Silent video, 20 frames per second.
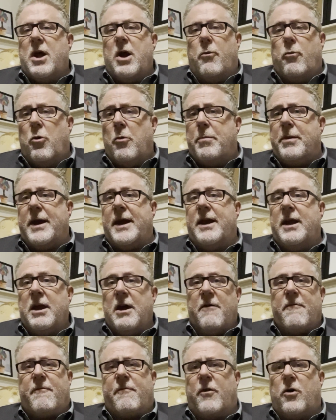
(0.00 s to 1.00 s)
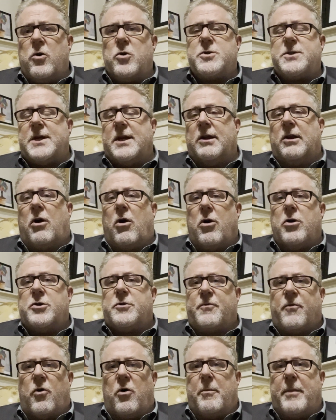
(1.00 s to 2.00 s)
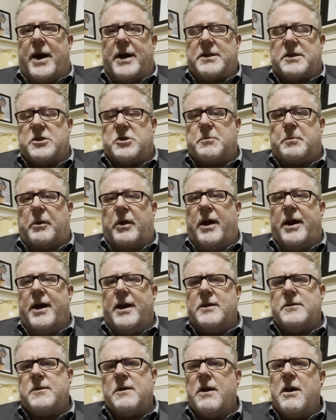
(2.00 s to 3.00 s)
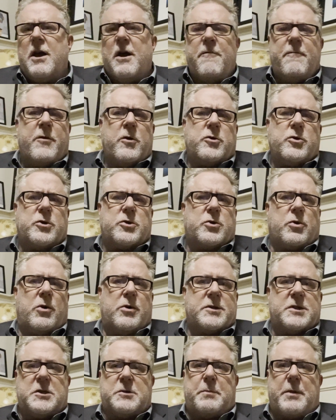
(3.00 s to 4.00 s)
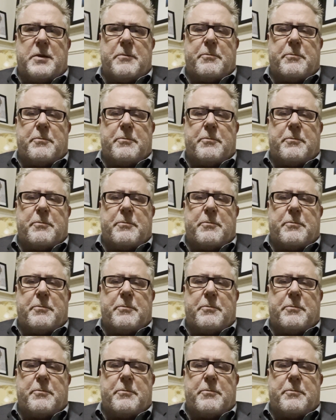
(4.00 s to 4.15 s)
will be first in large format displays. FutureSource has been